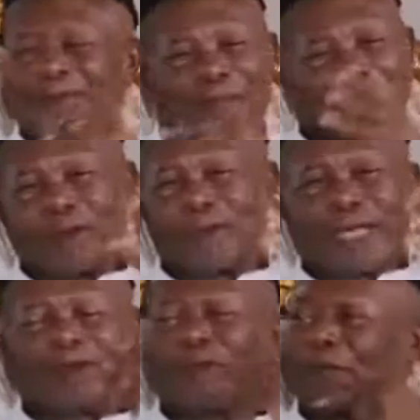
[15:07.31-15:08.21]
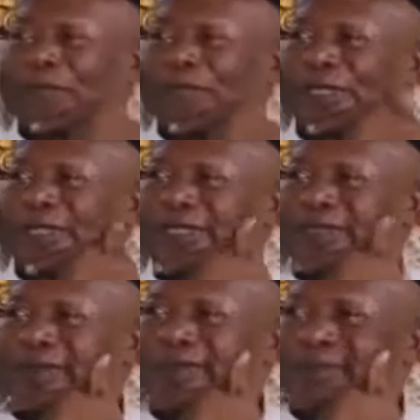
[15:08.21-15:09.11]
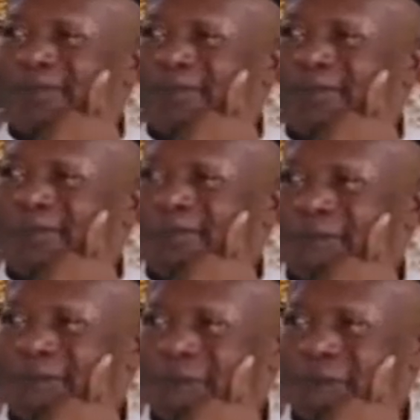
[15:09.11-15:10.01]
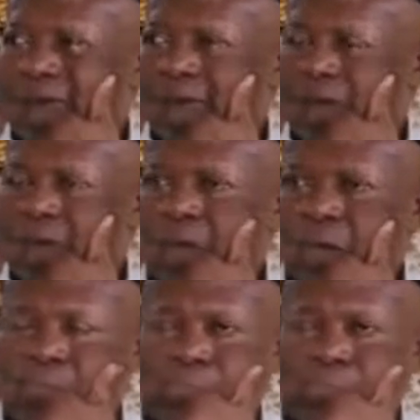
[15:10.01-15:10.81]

But those are some of them. Mm-hmm. Who are some of your mates there too?